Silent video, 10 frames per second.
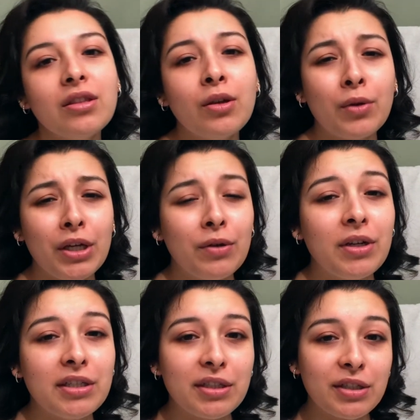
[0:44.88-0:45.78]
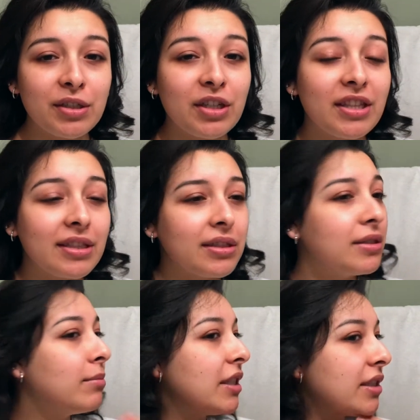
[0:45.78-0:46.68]
Okay, you guys, to start, this
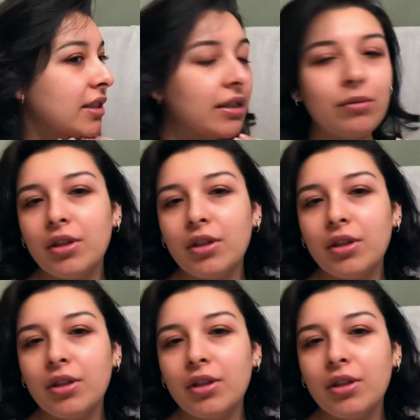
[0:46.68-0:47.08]
is my skin